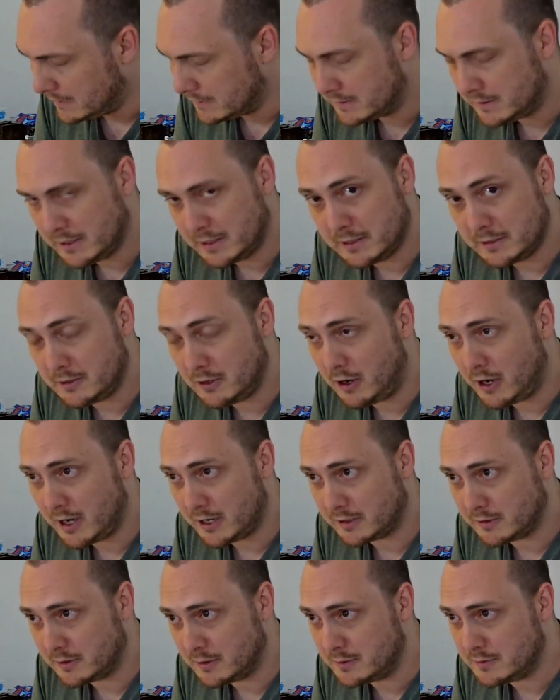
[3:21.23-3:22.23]
get a
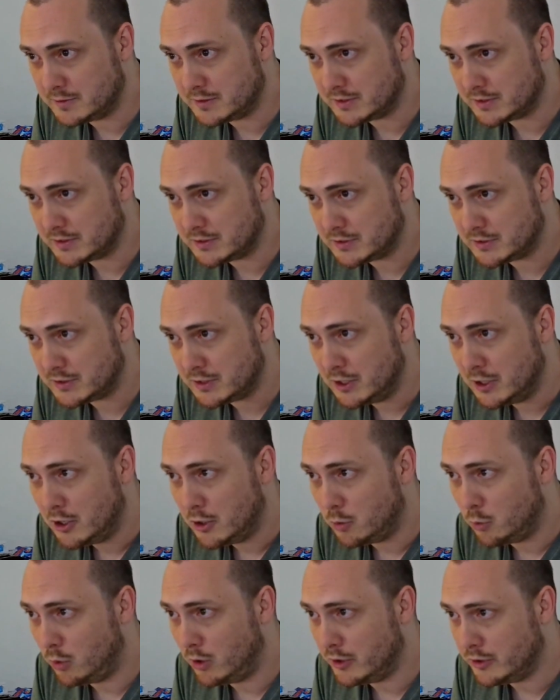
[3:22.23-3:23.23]
diagnosis,
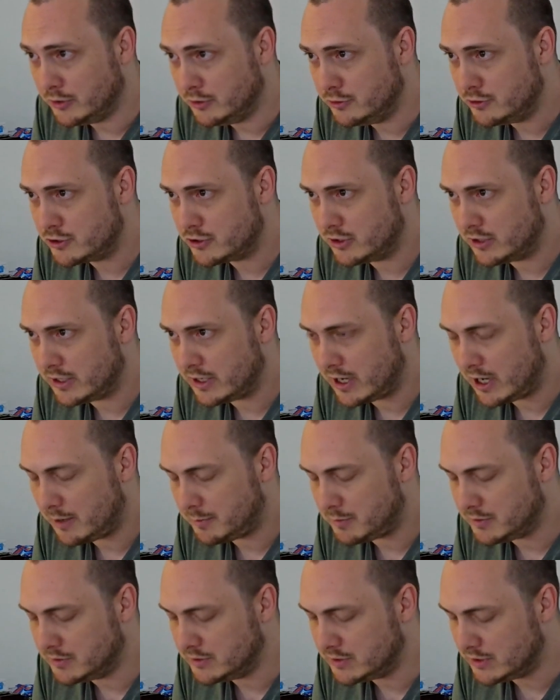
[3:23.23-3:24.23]
what usually
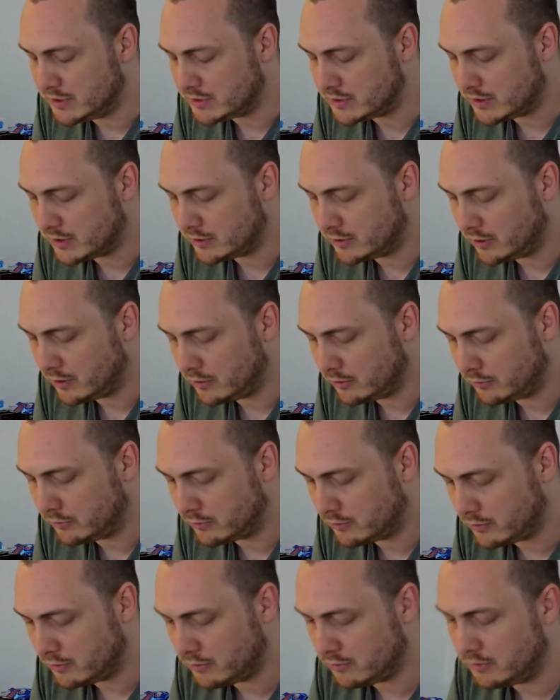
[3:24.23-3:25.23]
happens is they go
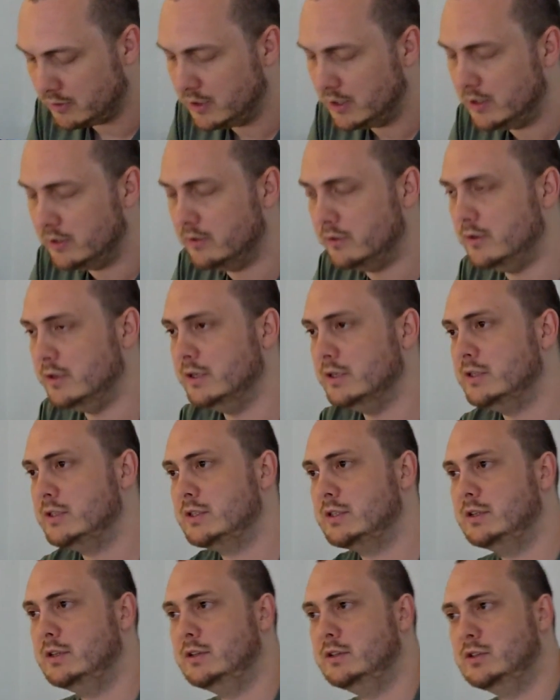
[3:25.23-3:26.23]
through
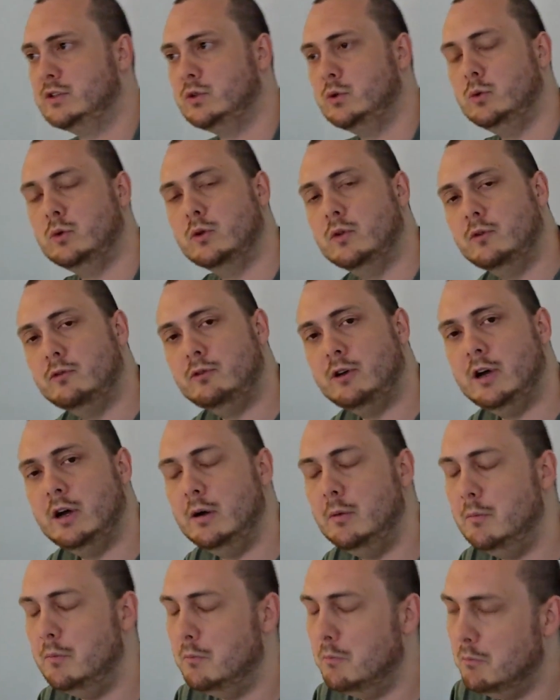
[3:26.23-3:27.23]
this sort of
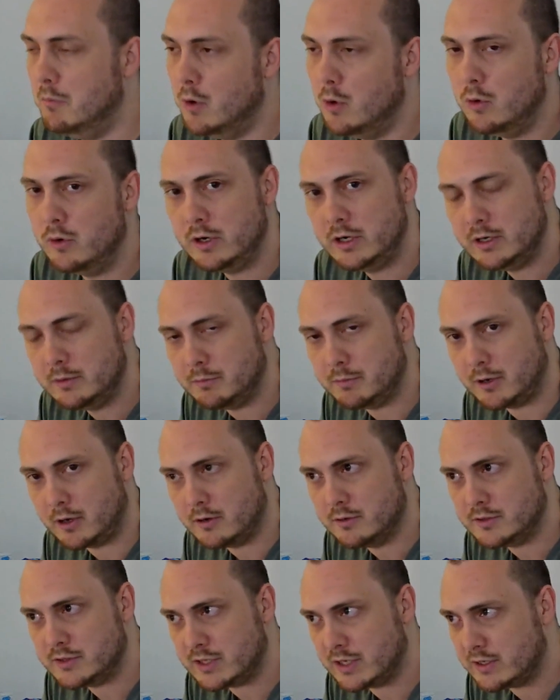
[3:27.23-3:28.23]
mourning
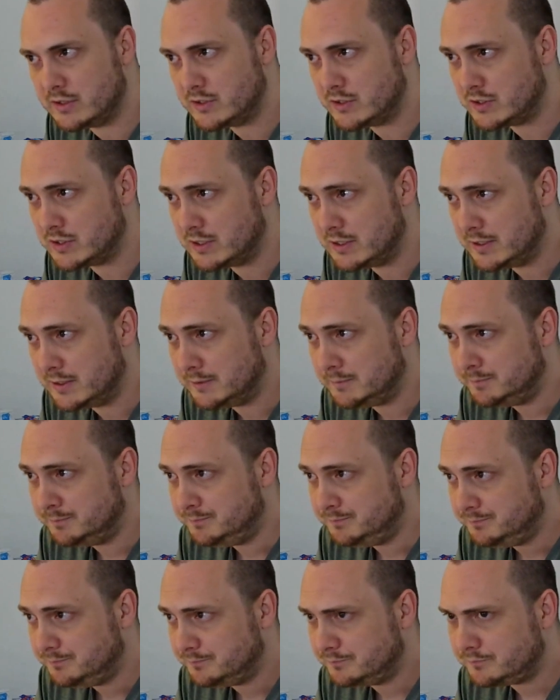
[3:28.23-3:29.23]
process,
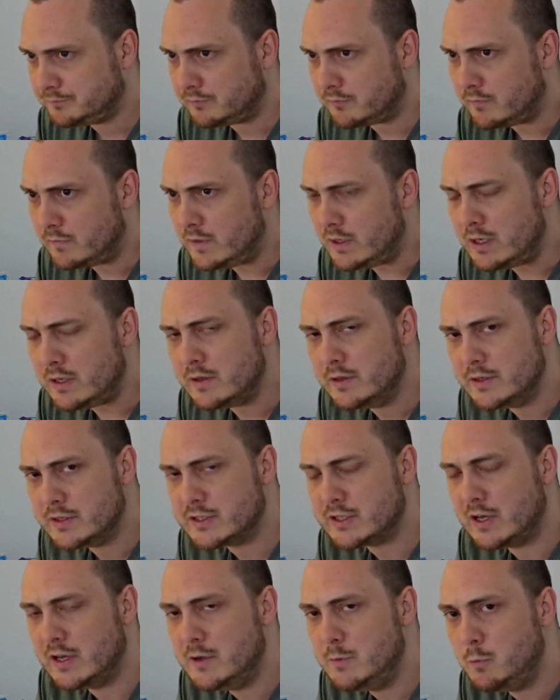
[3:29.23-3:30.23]
the
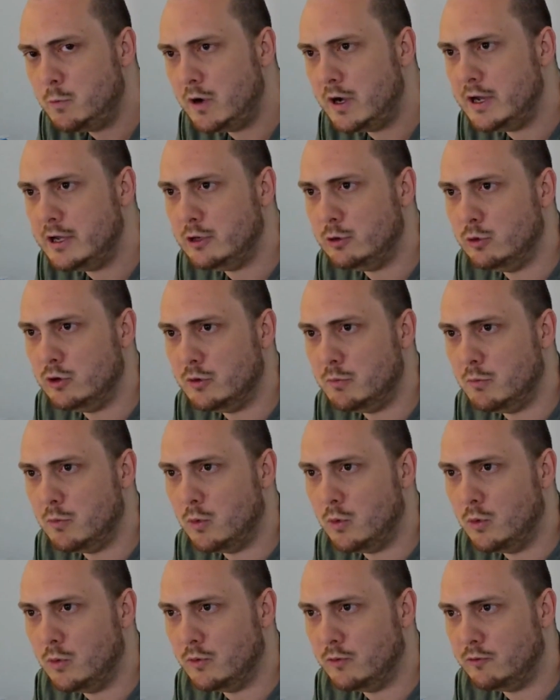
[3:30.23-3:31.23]
same way you would
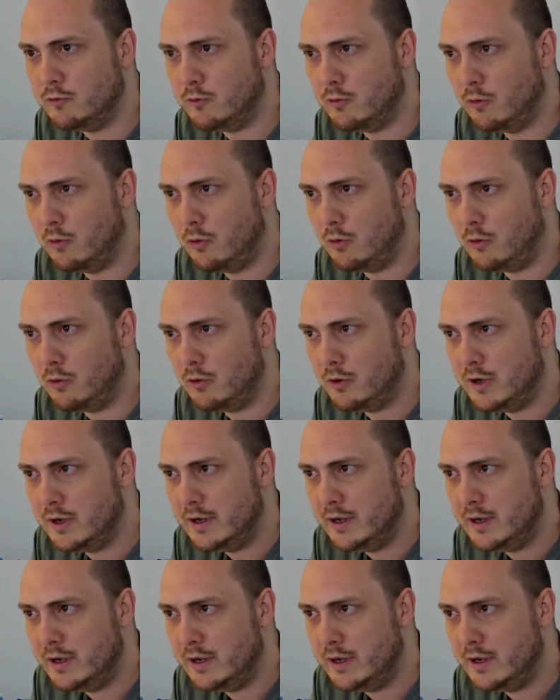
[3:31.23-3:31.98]
mourn for